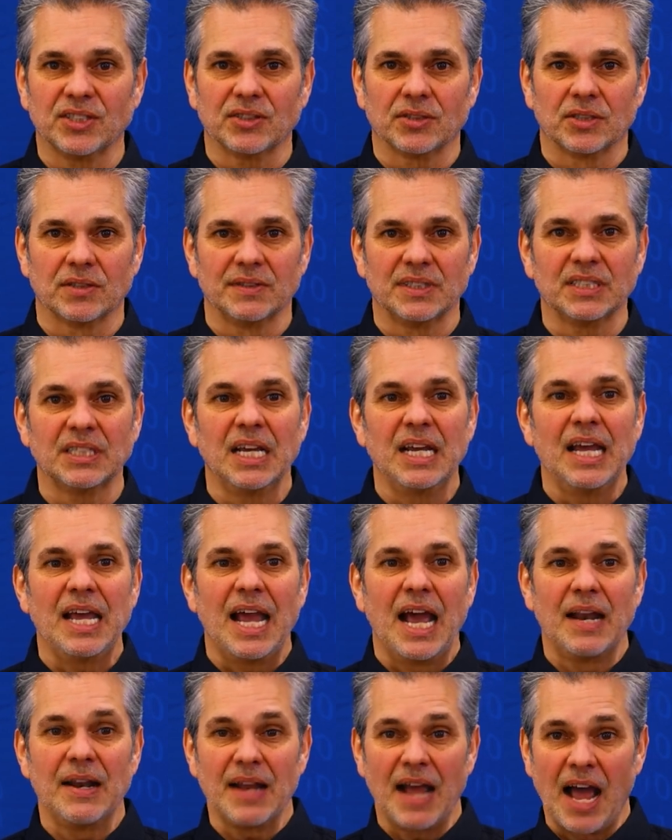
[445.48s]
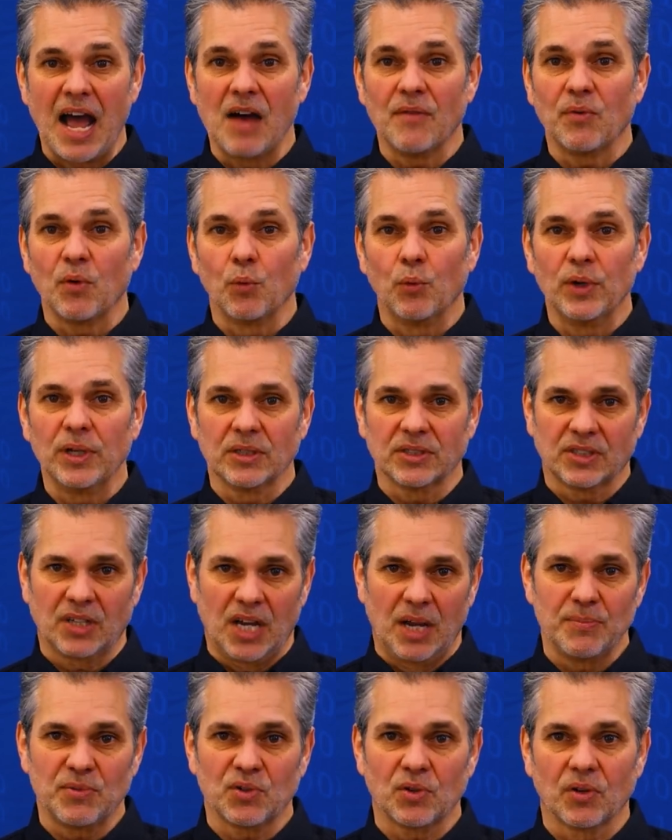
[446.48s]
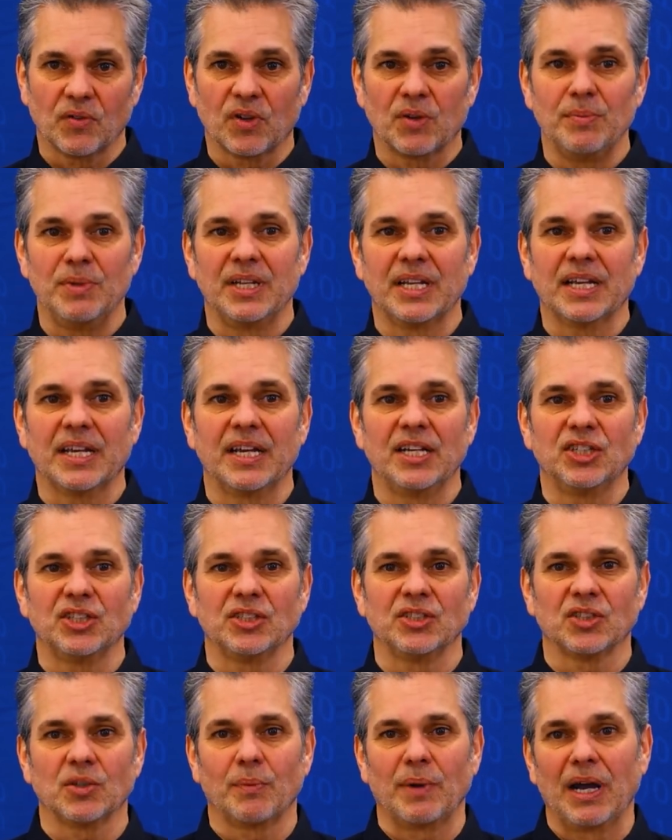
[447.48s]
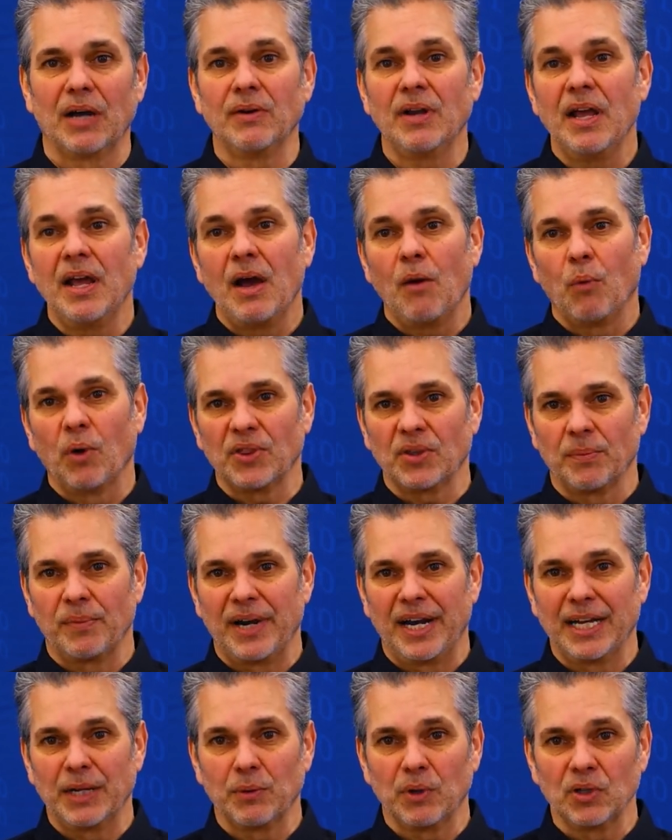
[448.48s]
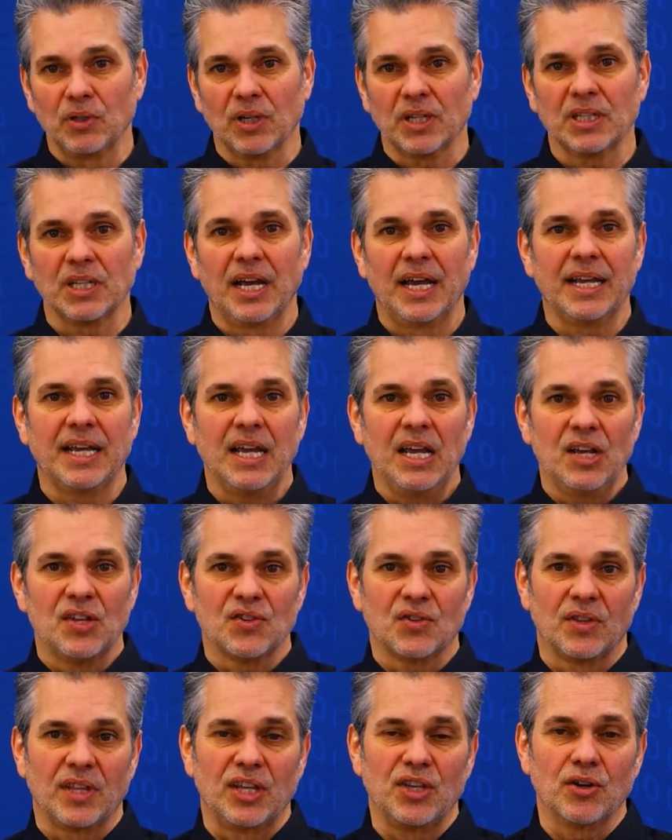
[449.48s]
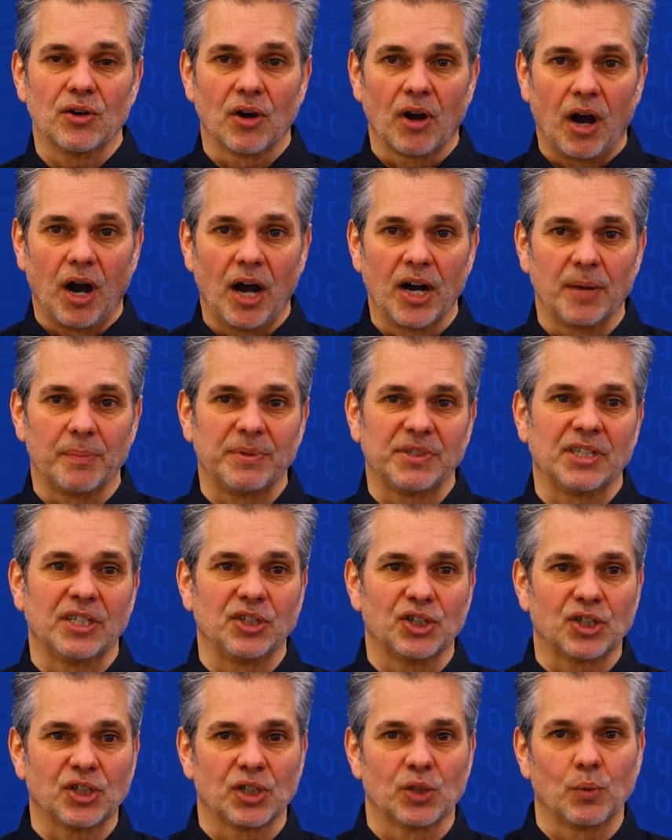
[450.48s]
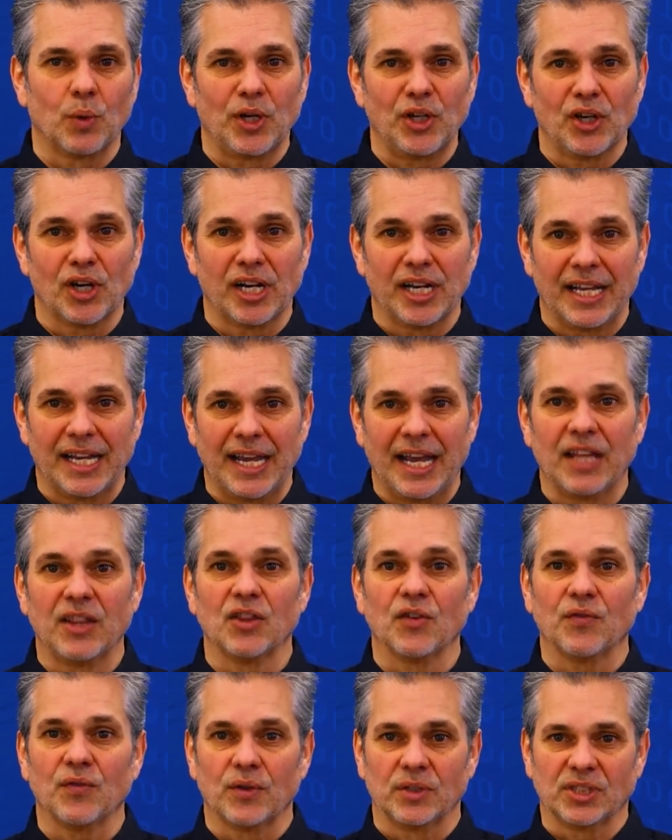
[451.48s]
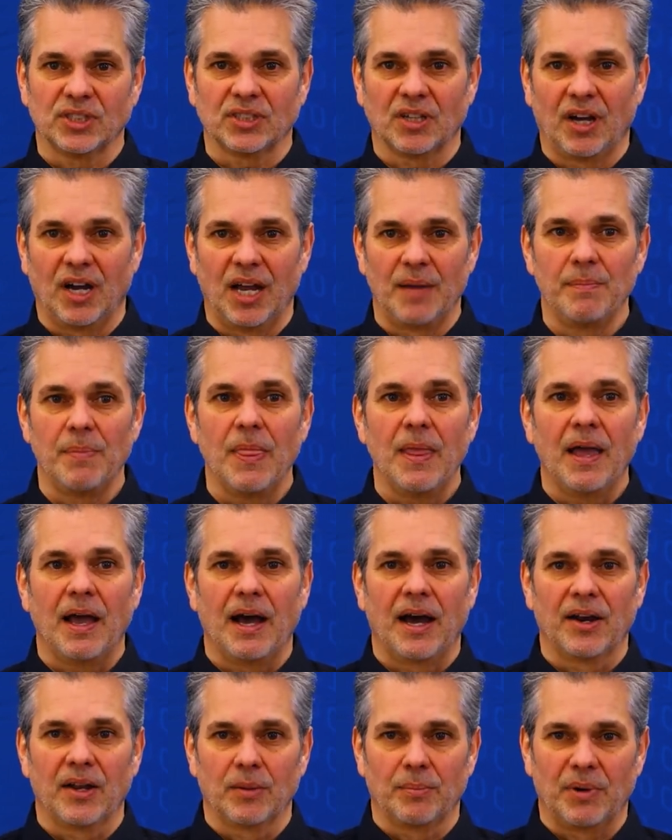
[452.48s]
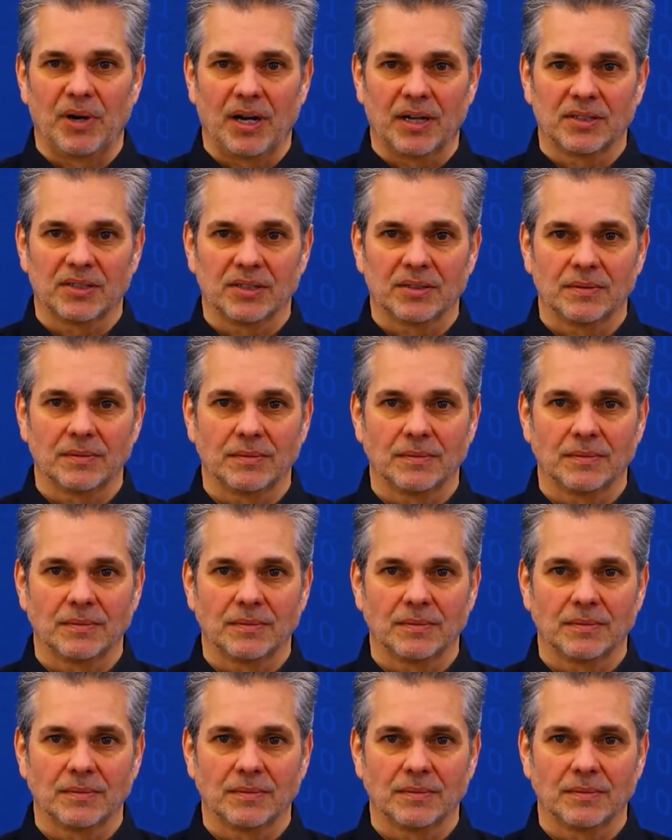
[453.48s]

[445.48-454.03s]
service and have real-time sort of communications around what the branding will look like so that you're 100% sure what you're going to get the first time out of the box.